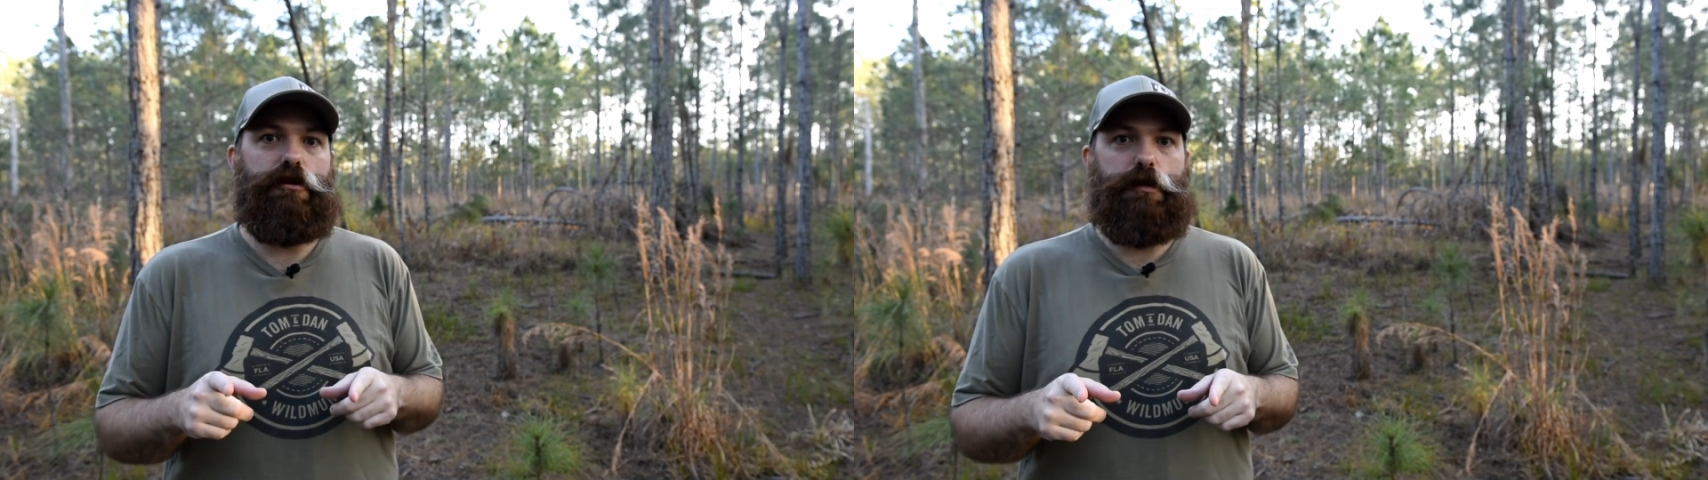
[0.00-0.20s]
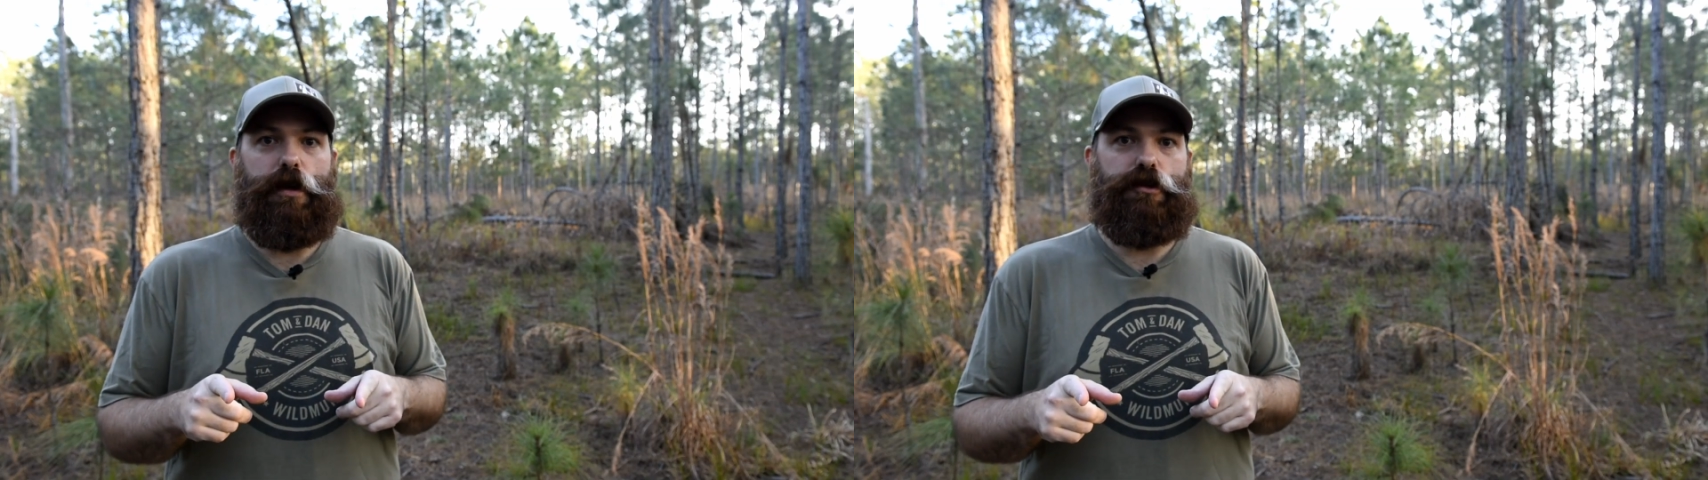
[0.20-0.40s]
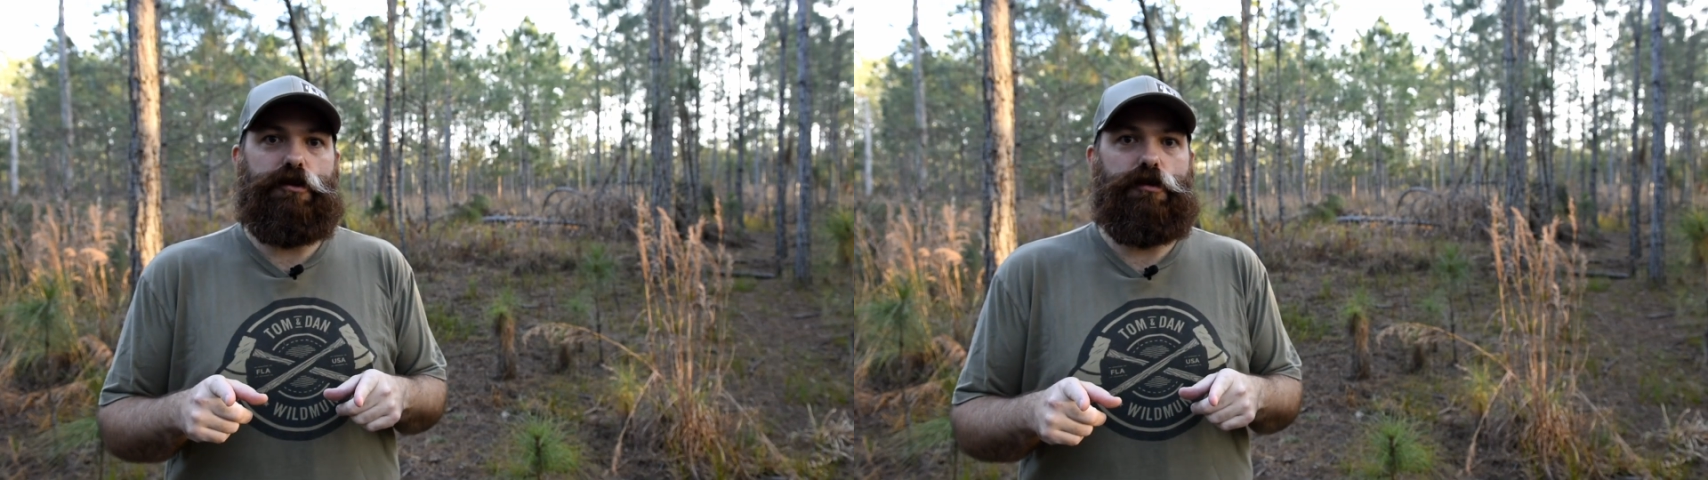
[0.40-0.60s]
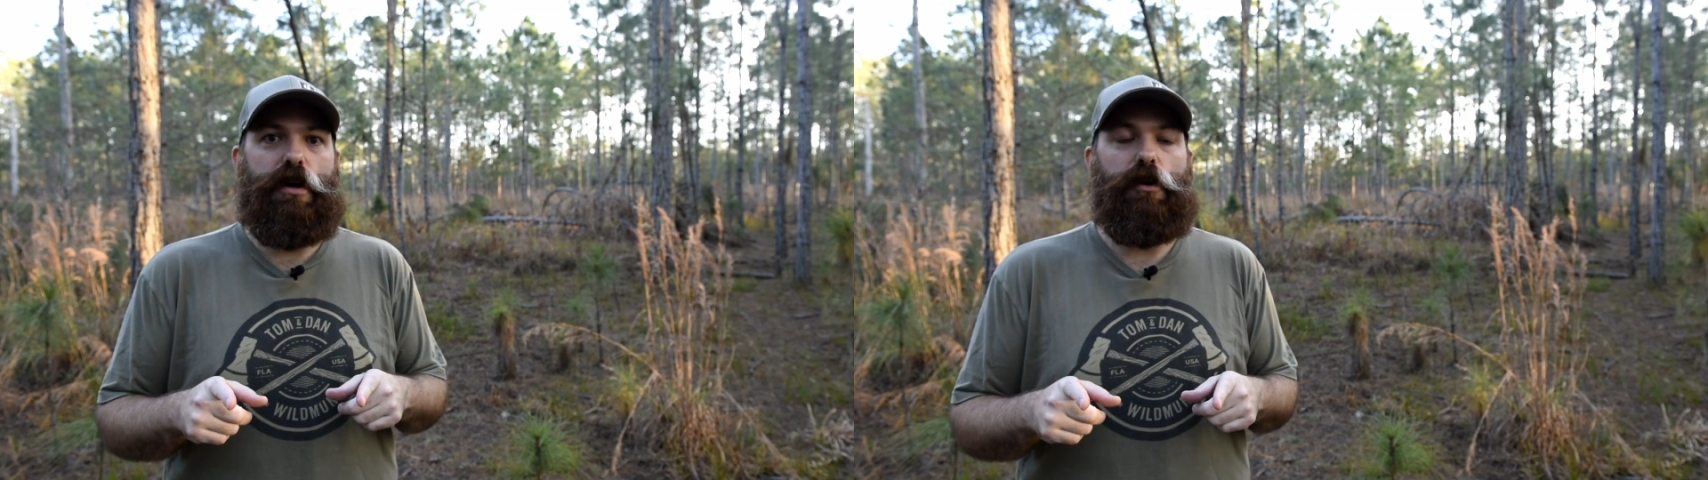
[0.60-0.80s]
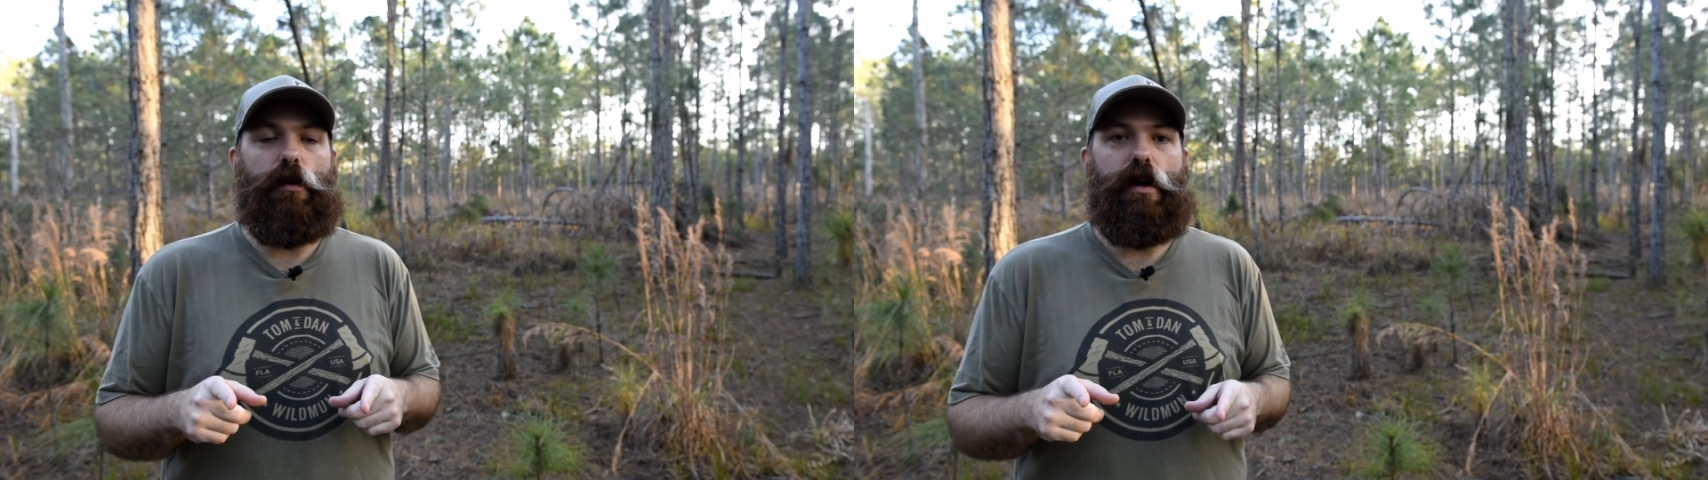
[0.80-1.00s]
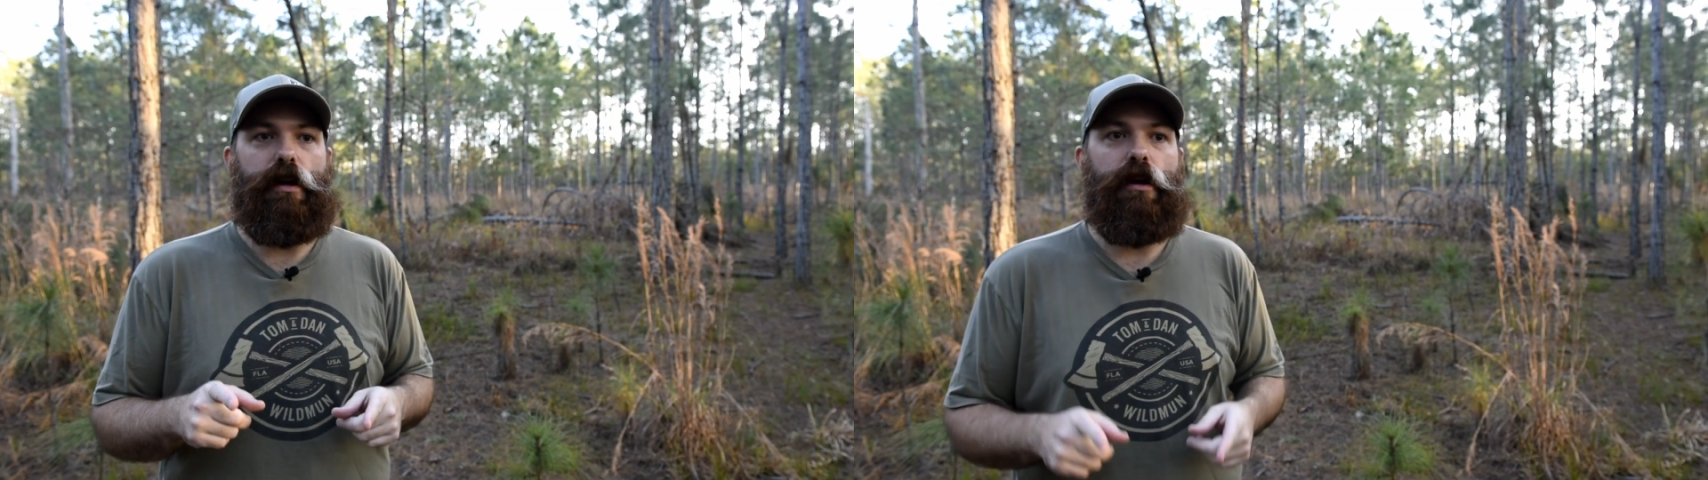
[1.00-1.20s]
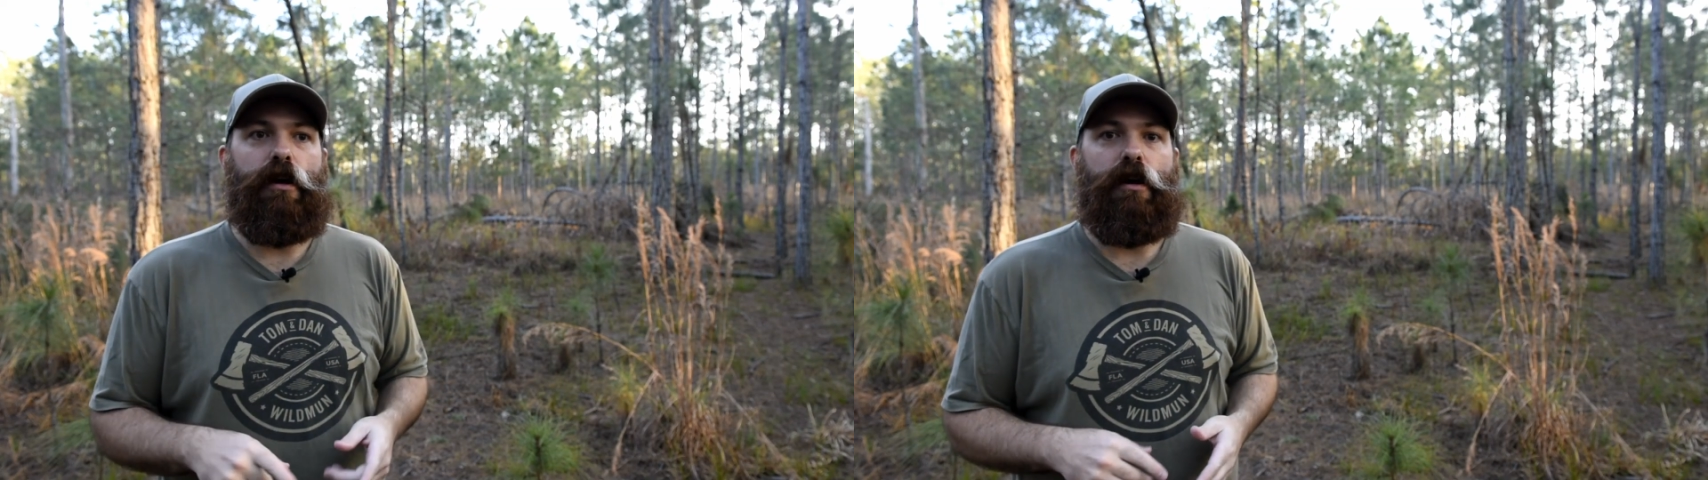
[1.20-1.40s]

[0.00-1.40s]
those pictures right away.